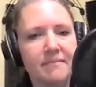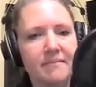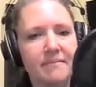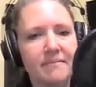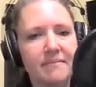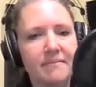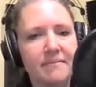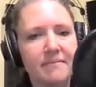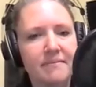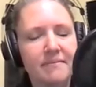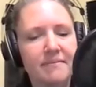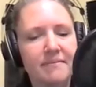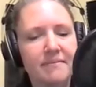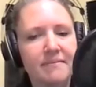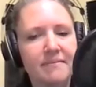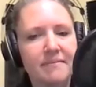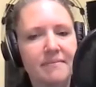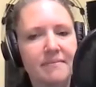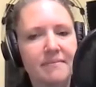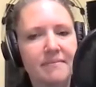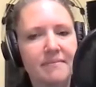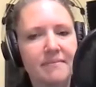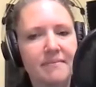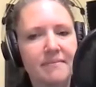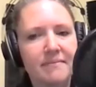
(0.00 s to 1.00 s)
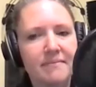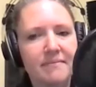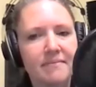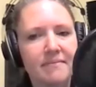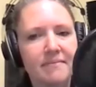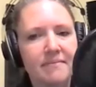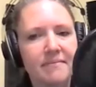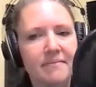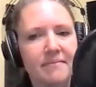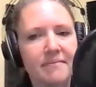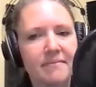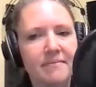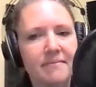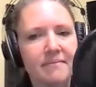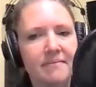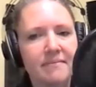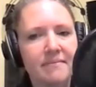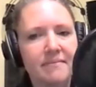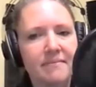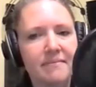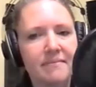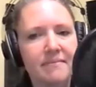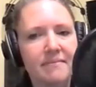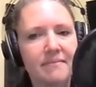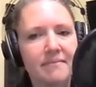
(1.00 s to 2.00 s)

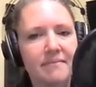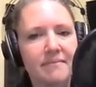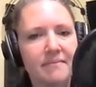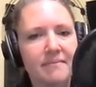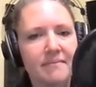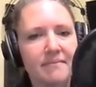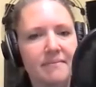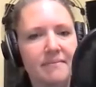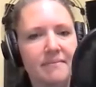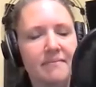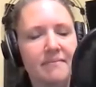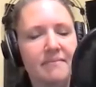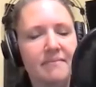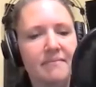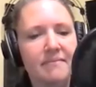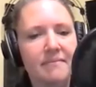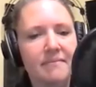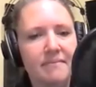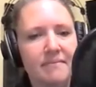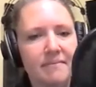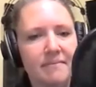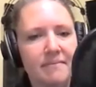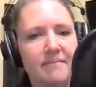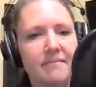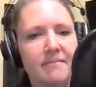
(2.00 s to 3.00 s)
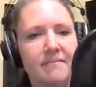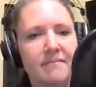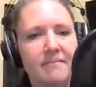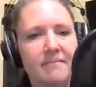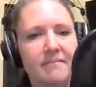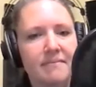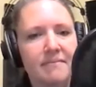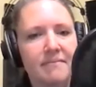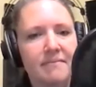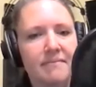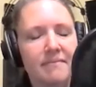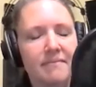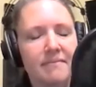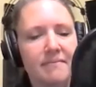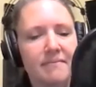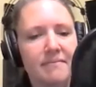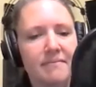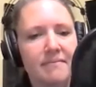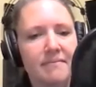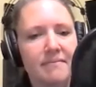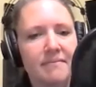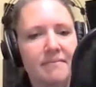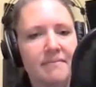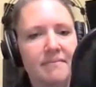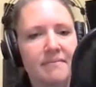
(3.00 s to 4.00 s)

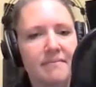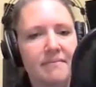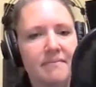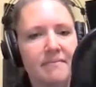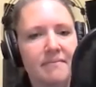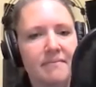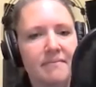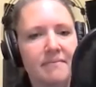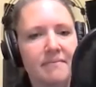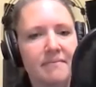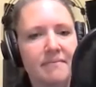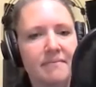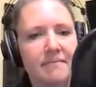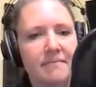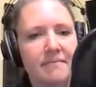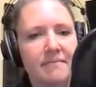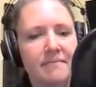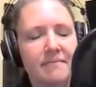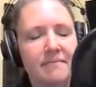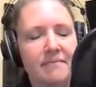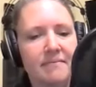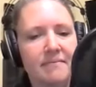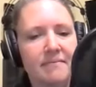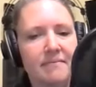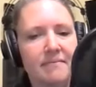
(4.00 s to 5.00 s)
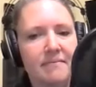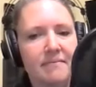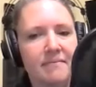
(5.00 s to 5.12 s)
This person isn't speaking.